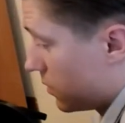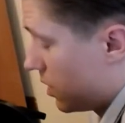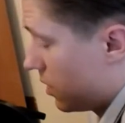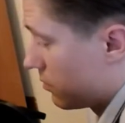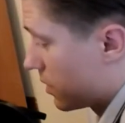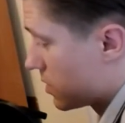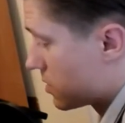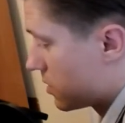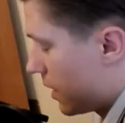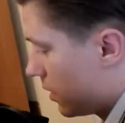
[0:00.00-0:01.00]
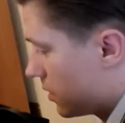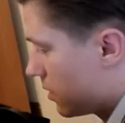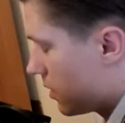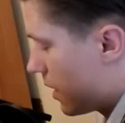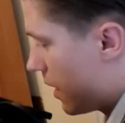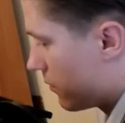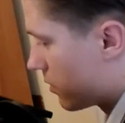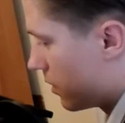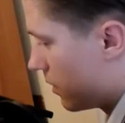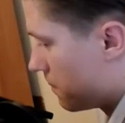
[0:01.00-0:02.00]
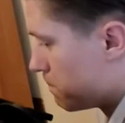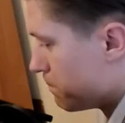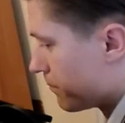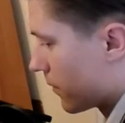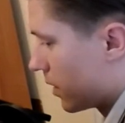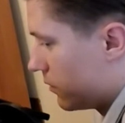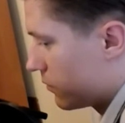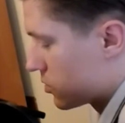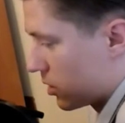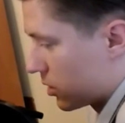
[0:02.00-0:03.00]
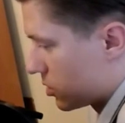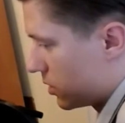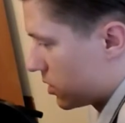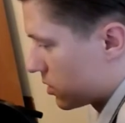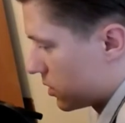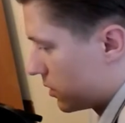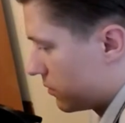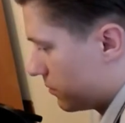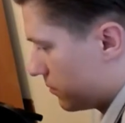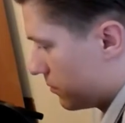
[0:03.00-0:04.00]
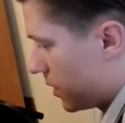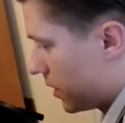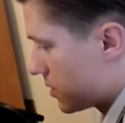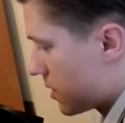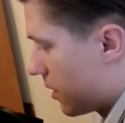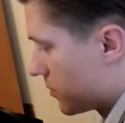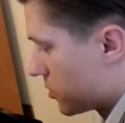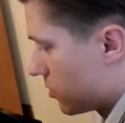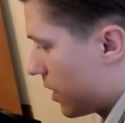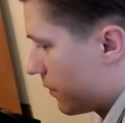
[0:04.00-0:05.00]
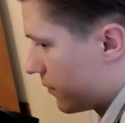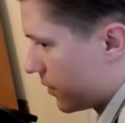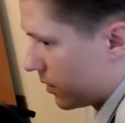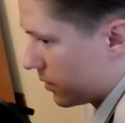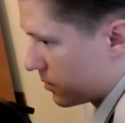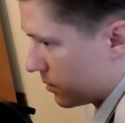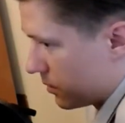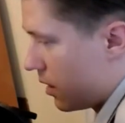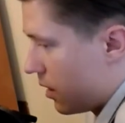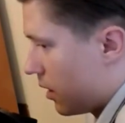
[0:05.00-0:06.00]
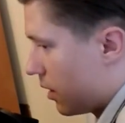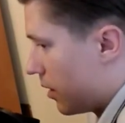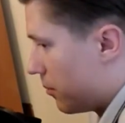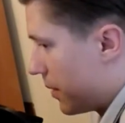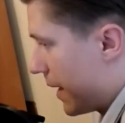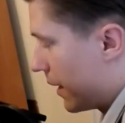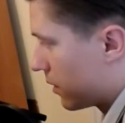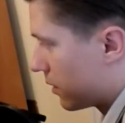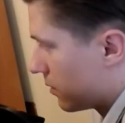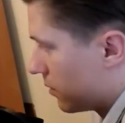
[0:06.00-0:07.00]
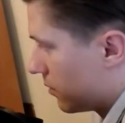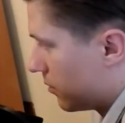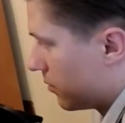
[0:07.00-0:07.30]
yeah, because they didn't have the infrastructure initially many times to have that uh, uh, bank uh,